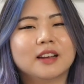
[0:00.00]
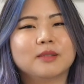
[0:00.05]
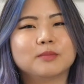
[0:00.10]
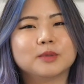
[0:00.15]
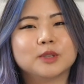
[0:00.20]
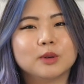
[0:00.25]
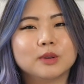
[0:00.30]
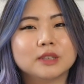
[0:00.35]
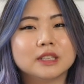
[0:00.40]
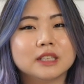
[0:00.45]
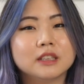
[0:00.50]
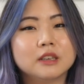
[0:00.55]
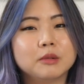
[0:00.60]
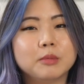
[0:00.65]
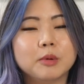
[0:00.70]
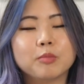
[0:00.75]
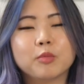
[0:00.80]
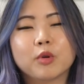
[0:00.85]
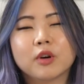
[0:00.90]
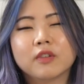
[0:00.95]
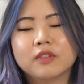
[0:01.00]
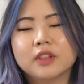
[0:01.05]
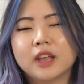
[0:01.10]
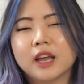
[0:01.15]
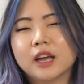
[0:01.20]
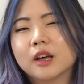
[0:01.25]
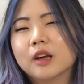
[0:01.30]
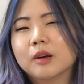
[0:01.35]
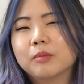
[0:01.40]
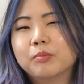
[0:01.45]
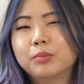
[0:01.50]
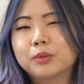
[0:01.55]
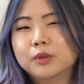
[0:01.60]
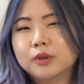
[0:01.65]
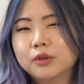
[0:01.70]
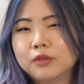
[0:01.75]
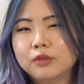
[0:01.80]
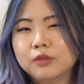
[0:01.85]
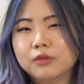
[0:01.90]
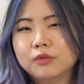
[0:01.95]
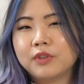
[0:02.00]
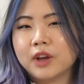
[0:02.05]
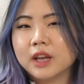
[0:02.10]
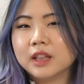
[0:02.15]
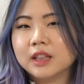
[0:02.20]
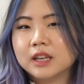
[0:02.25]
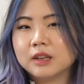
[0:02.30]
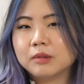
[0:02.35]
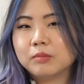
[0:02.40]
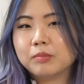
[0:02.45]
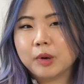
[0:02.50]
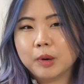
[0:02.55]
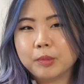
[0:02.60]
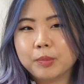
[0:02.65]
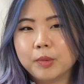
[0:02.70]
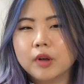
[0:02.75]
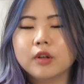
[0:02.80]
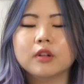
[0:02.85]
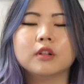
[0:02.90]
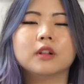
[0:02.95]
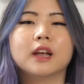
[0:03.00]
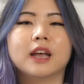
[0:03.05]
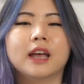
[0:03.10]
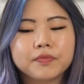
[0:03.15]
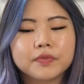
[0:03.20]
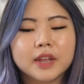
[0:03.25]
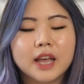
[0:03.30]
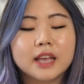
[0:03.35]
so it's a little bit more of like a blue, violet, purple.